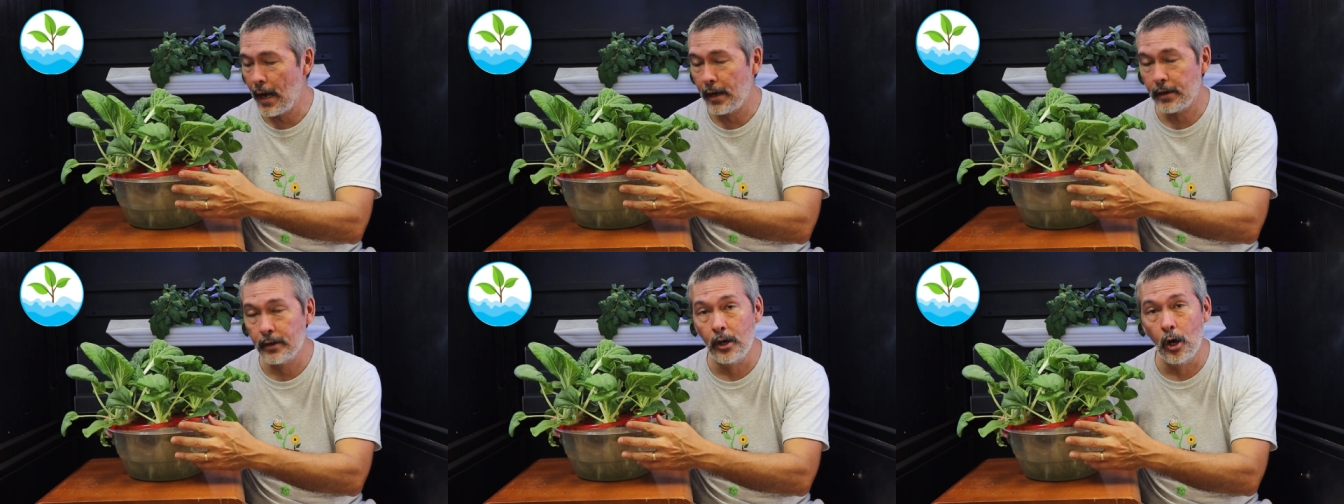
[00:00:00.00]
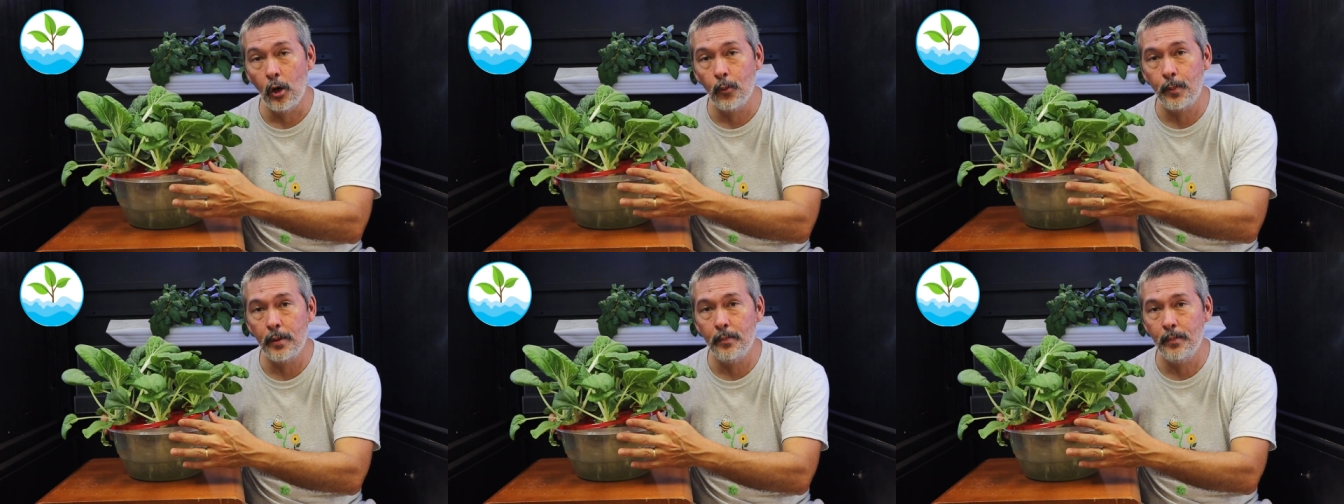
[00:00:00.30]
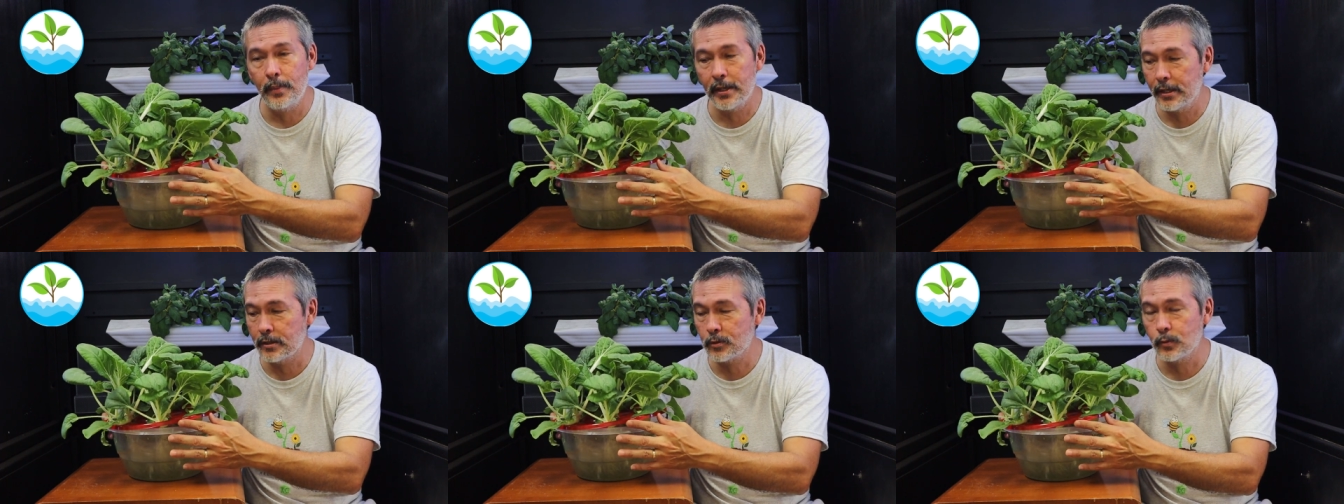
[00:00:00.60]
had it
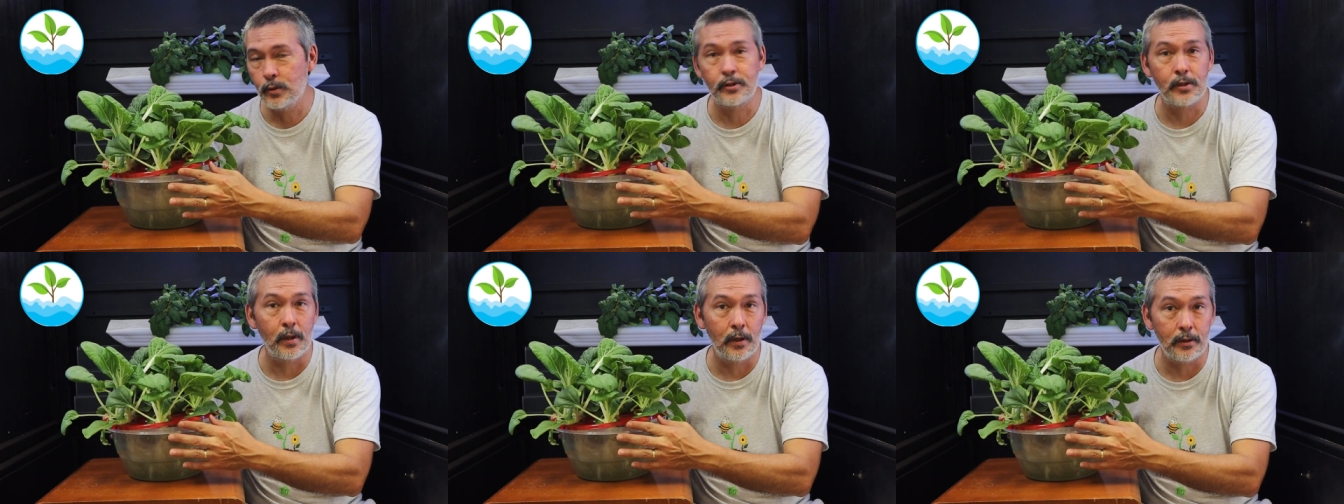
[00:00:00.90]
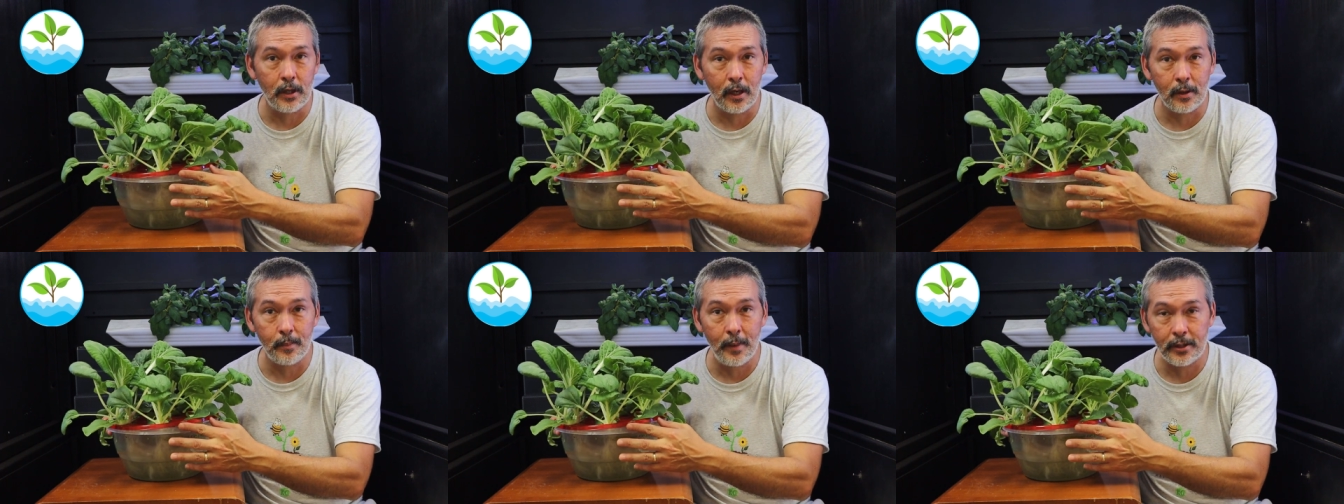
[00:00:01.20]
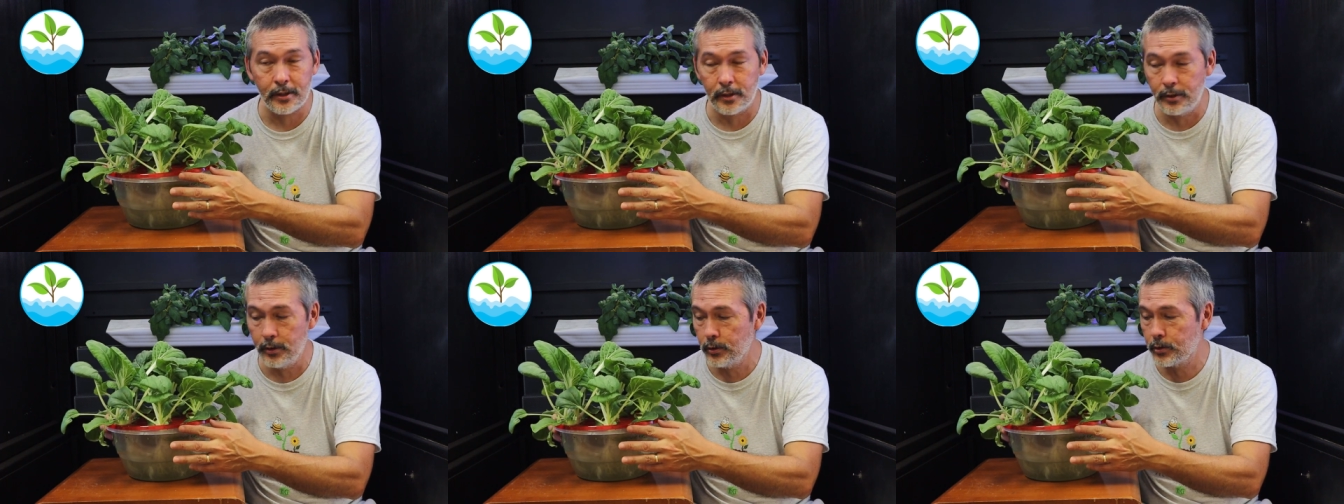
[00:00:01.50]
open because we started talking
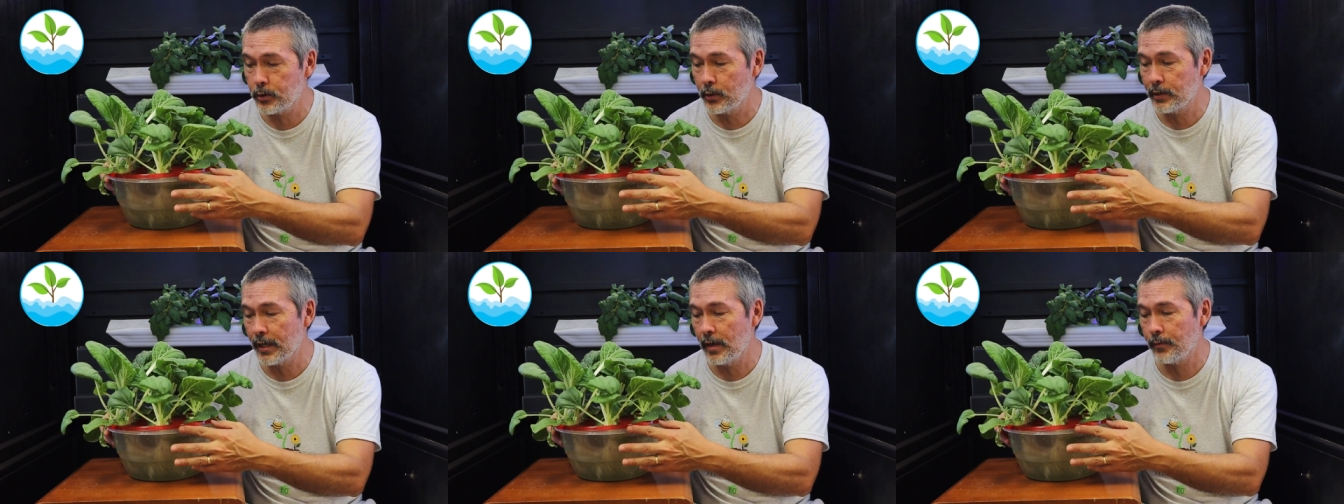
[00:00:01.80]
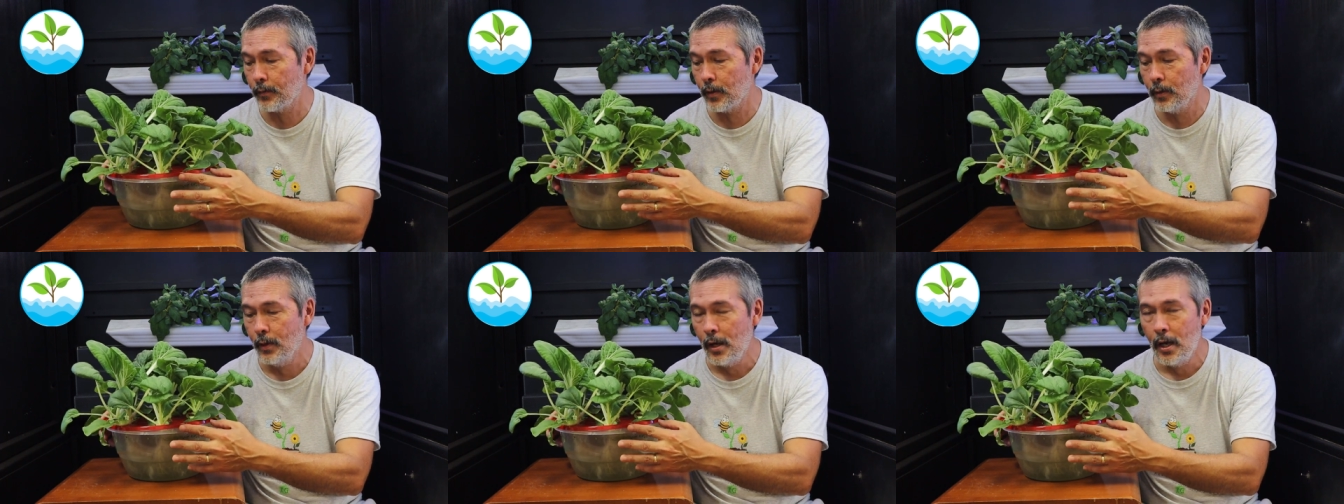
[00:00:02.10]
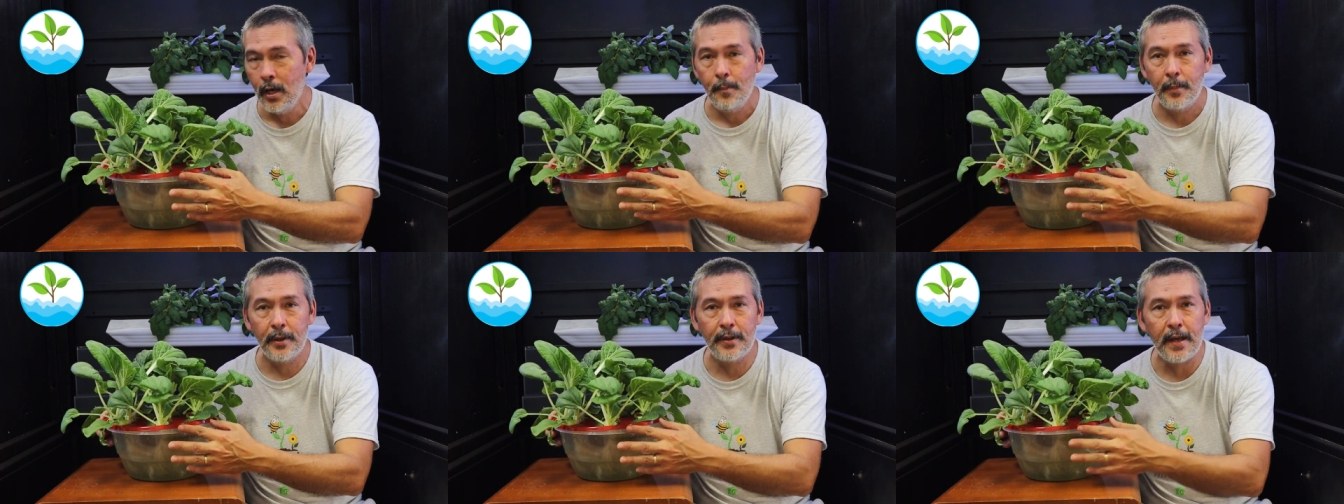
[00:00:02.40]
about the nutrient level,
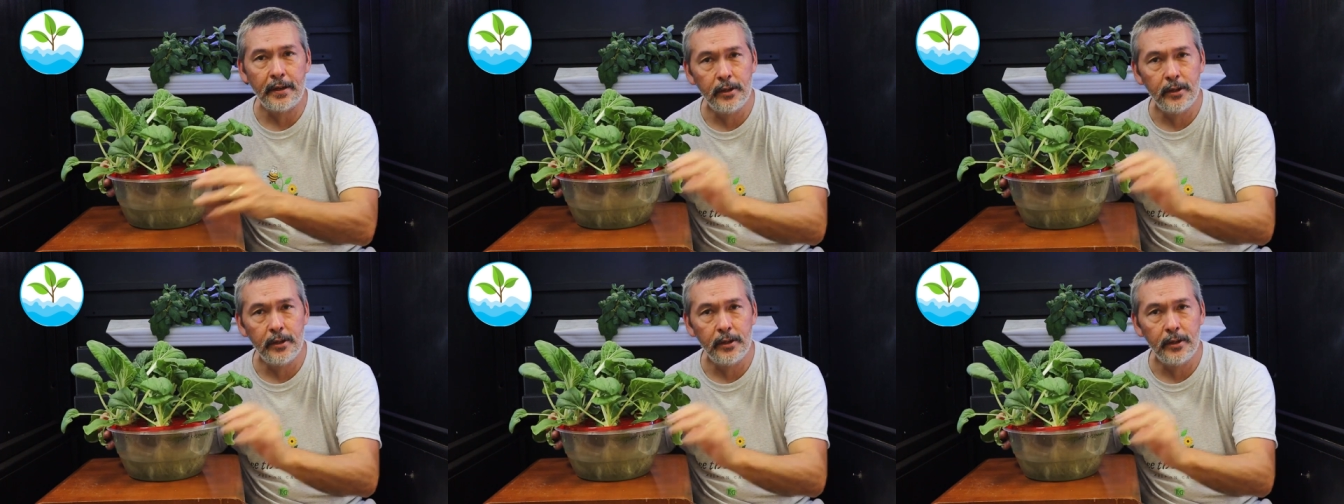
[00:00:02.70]
but